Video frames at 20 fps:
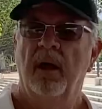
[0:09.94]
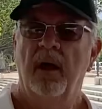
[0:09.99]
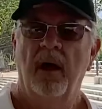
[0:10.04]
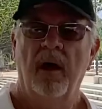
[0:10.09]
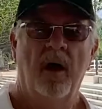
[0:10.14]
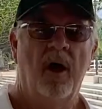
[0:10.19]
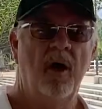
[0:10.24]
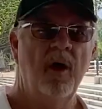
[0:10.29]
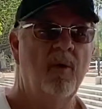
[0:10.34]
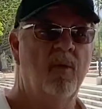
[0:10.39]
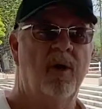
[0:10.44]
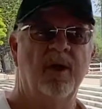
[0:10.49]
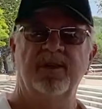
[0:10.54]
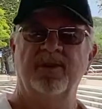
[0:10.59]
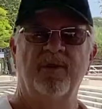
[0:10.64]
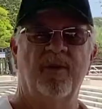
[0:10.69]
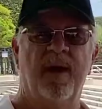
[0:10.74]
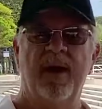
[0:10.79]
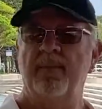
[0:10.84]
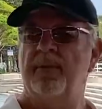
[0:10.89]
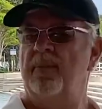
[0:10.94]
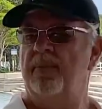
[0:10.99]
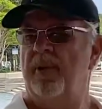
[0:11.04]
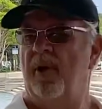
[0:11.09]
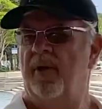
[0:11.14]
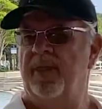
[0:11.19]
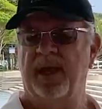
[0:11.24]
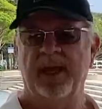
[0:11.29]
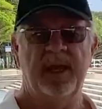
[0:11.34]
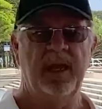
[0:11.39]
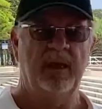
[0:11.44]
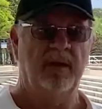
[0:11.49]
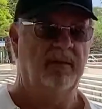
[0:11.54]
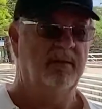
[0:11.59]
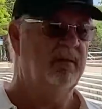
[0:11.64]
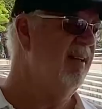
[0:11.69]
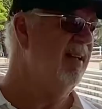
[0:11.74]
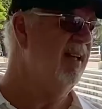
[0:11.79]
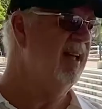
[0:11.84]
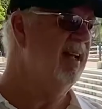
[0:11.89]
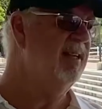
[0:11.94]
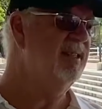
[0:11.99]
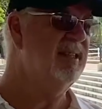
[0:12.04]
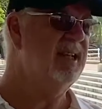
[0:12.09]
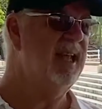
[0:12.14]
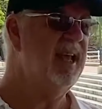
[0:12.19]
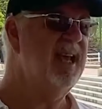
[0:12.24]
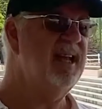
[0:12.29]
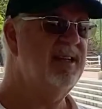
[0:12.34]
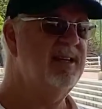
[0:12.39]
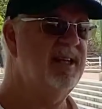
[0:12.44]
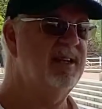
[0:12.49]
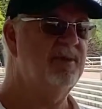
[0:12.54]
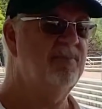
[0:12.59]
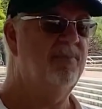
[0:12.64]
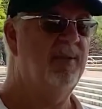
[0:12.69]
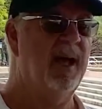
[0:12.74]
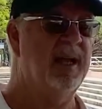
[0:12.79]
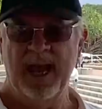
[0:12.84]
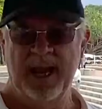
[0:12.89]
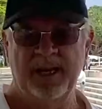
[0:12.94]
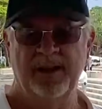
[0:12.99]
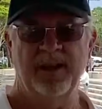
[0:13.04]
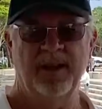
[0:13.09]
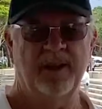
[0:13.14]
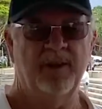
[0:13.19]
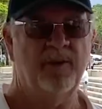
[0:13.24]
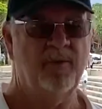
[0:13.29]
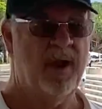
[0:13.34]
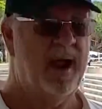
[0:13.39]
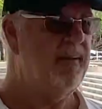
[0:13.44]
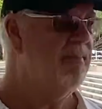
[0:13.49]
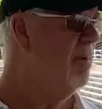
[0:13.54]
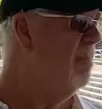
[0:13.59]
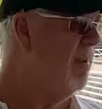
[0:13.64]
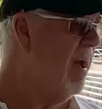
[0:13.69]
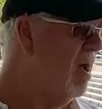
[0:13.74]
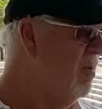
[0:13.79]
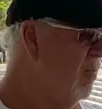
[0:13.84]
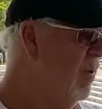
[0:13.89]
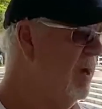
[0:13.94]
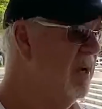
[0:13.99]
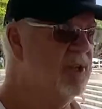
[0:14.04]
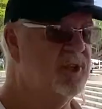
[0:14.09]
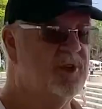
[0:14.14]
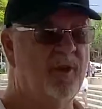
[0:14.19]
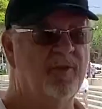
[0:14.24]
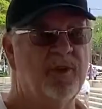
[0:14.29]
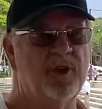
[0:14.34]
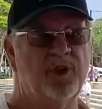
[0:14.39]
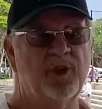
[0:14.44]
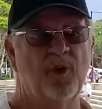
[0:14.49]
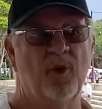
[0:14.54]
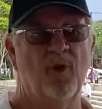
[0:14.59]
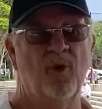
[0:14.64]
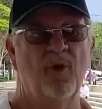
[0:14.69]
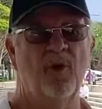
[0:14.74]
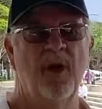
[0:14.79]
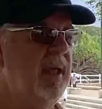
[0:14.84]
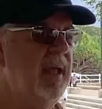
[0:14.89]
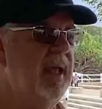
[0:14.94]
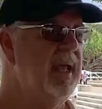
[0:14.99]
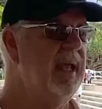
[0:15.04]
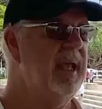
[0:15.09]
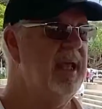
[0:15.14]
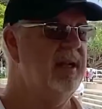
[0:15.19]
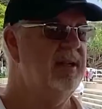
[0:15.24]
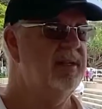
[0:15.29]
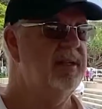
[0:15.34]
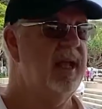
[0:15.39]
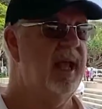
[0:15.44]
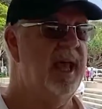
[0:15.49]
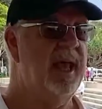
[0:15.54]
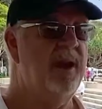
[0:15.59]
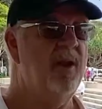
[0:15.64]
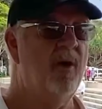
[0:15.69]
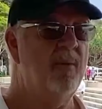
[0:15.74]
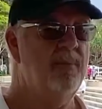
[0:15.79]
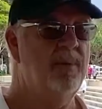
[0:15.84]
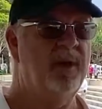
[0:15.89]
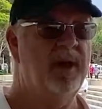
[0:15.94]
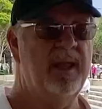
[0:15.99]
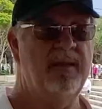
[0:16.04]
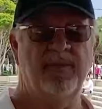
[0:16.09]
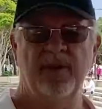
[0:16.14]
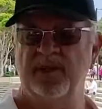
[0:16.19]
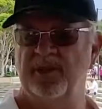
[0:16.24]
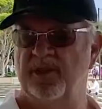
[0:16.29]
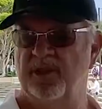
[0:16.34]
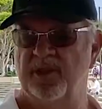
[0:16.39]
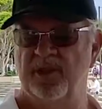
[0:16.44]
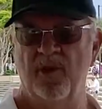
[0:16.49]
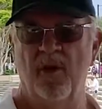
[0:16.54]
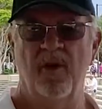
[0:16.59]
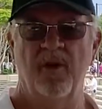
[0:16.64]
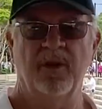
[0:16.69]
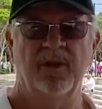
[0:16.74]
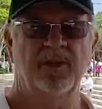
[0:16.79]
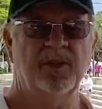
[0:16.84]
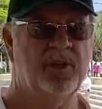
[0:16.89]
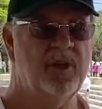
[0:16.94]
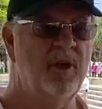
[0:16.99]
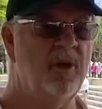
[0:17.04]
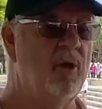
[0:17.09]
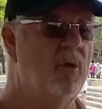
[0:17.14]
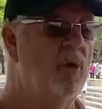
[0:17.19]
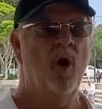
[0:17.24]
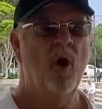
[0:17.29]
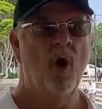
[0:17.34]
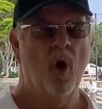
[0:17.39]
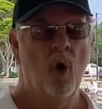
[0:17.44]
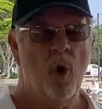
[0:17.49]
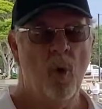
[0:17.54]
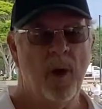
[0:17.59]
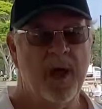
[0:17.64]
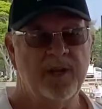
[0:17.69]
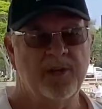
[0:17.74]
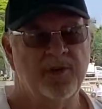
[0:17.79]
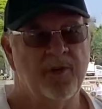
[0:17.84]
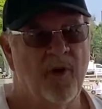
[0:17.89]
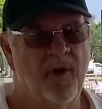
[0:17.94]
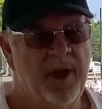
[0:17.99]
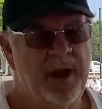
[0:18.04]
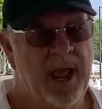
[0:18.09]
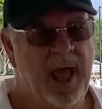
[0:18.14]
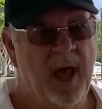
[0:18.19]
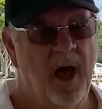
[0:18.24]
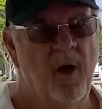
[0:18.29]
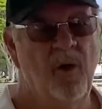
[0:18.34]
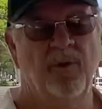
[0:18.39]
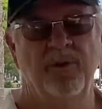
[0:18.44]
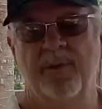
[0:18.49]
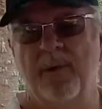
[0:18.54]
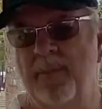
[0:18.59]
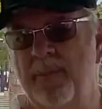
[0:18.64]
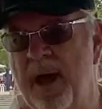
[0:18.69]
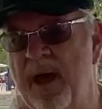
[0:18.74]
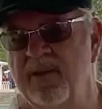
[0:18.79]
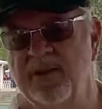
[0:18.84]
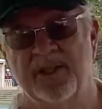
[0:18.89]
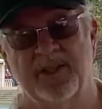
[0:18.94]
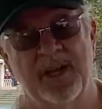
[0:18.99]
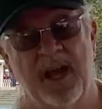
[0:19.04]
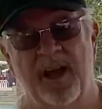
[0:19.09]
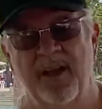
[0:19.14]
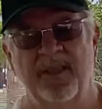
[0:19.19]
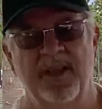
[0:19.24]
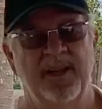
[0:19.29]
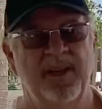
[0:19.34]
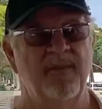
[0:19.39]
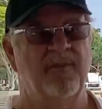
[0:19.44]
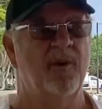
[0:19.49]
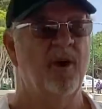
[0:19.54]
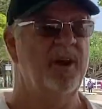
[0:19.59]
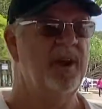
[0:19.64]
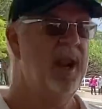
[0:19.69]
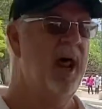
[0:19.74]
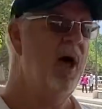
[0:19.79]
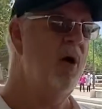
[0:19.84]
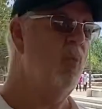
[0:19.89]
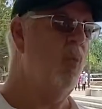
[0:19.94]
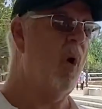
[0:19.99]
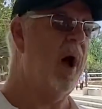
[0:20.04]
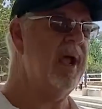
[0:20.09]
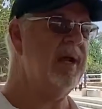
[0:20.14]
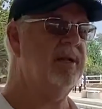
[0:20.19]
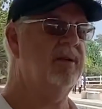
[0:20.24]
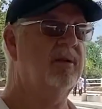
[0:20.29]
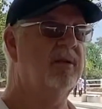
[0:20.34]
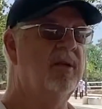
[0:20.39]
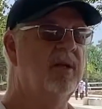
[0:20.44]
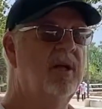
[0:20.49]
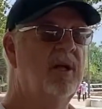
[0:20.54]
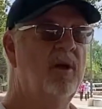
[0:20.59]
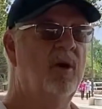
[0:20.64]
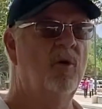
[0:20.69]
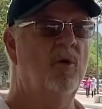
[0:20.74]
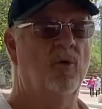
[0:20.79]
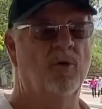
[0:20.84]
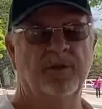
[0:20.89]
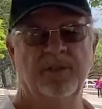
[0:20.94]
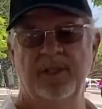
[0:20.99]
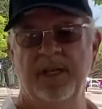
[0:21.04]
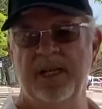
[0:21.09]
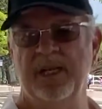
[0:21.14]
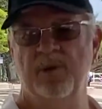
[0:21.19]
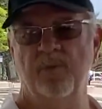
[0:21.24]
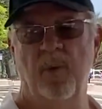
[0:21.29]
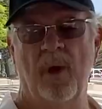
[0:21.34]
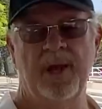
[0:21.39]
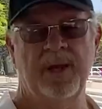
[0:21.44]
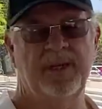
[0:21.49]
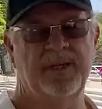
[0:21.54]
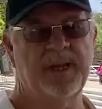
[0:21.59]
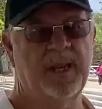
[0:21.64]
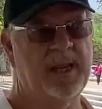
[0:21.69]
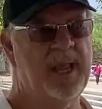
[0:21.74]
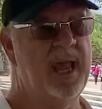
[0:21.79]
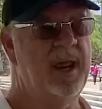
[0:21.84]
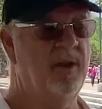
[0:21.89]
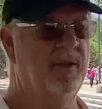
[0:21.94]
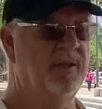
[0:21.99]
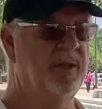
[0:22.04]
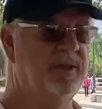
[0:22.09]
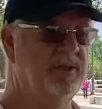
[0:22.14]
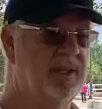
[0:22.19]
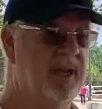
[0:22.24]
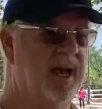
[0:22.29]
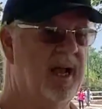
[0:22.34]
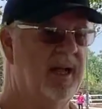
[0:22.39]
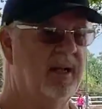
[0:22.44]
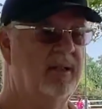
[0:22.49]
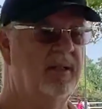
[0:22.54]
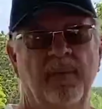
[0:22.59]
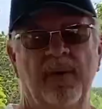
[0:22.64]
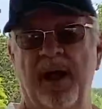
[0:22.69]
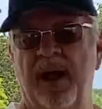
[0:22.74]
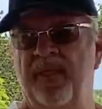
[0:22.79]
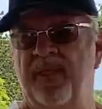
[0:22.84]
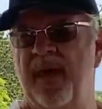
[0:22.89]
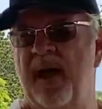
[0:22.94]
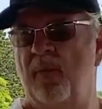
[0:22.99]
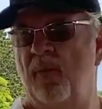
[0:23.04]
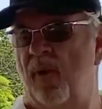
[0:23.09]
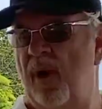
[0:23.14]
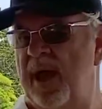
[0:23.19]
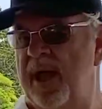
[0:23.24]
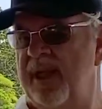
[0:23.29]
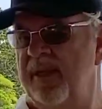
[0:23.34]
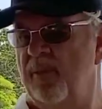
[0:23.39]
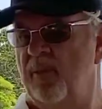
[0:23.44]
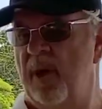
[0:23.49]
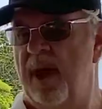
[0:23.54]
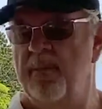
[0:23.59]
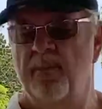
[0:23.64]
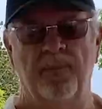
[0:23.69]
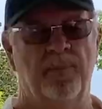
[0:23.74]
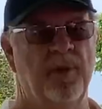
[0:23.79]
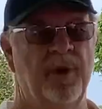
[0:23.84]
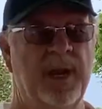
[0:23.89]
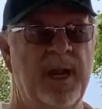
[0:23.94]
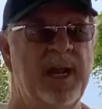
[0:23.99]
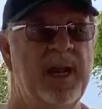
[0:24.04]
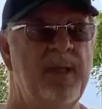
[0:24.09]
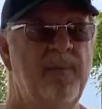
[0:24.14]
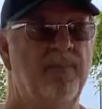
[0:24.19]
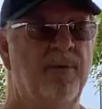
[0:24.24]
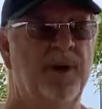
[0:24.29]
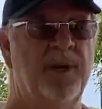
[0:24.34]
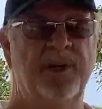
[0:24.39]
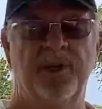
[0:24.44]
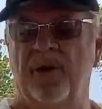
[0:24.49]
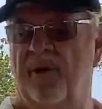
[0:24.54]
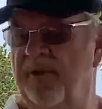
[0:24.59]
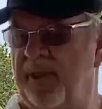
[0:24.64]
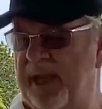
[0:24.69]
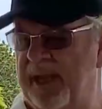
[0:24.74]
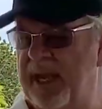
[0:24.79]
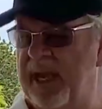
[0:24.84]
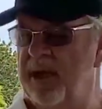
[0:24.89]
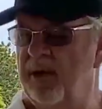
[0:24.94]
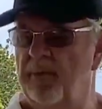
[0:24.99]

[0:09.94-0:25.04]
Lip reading: I always grab it by the keel. It's the easiest place to grab the boat when it's on the shore, and I believe it's the strongest too. Always try and hold the boat so that you've got no weight, or as least weight as you can on the sail, and that way it won't put any pressure on the keel